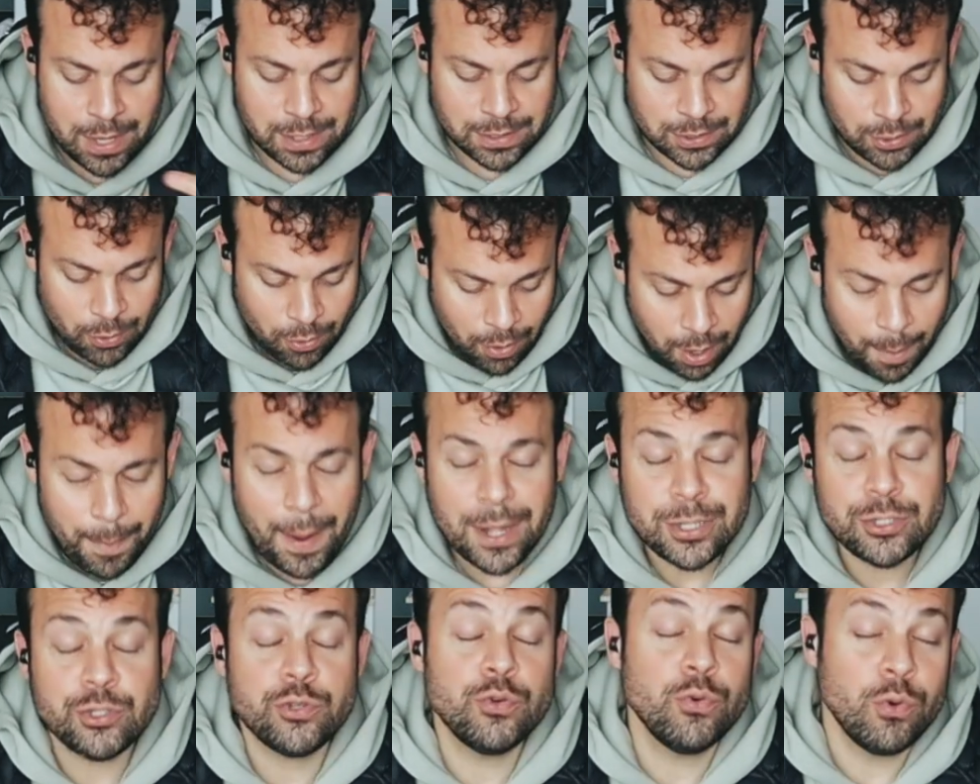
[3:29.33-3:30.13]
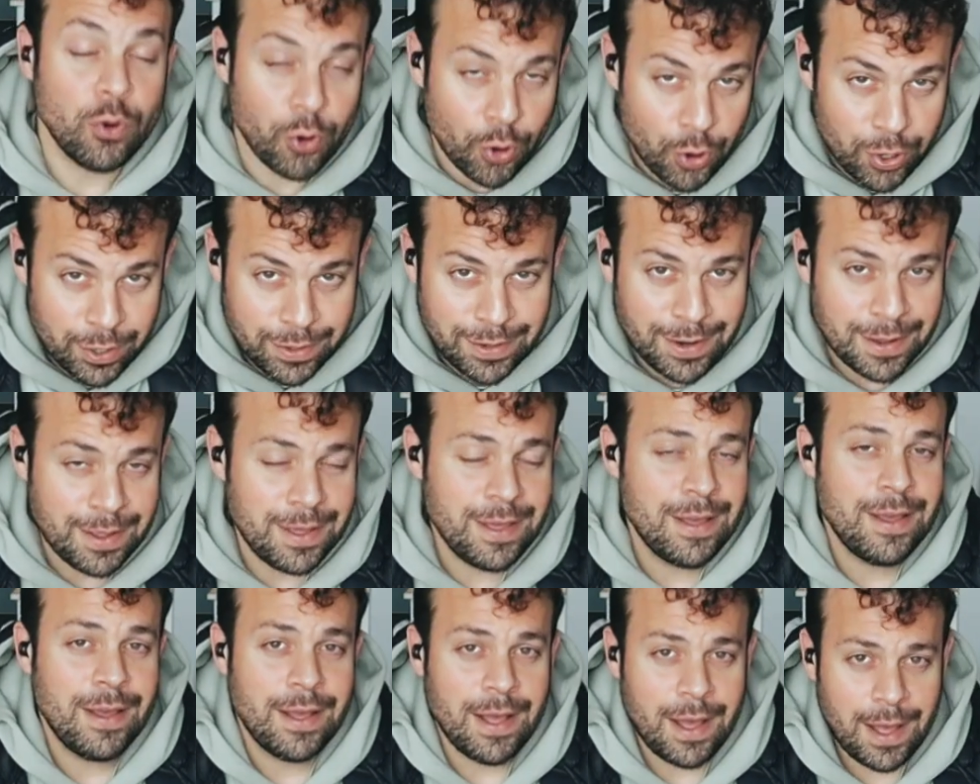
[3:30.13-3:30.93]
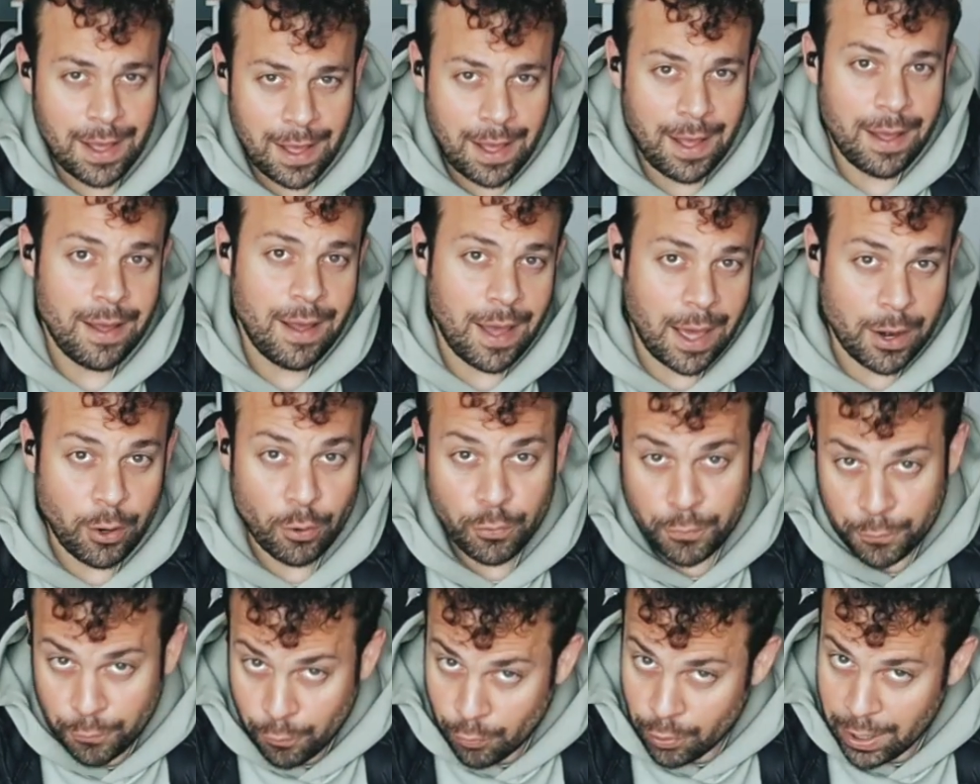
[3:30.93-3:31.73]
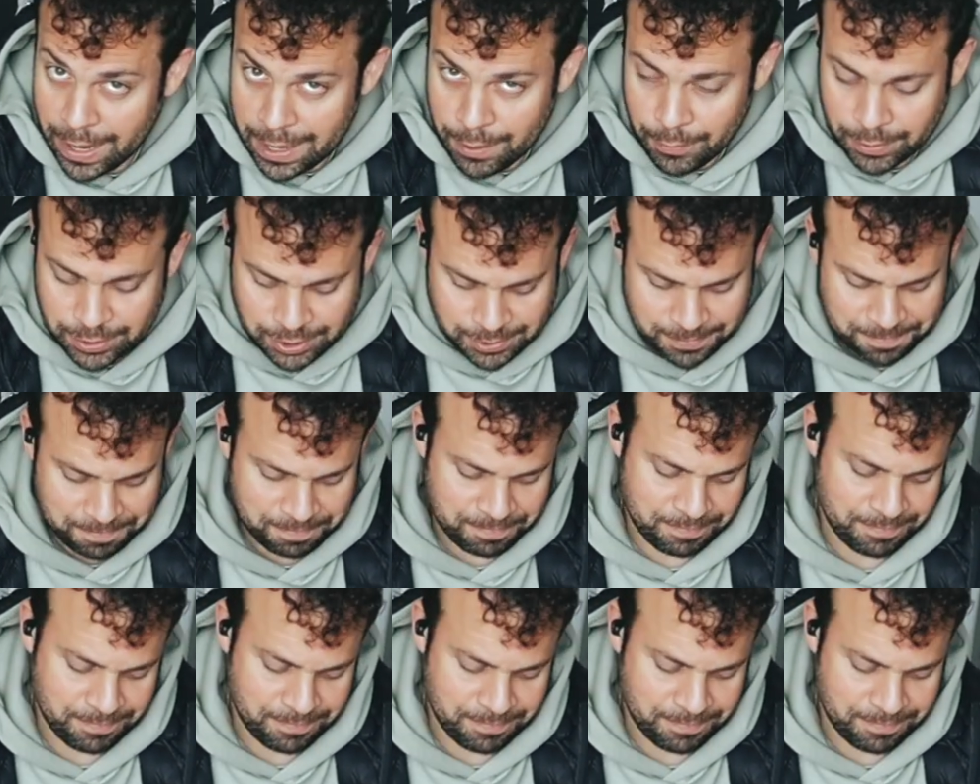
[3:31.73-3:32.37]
So how about you learn another foreign language?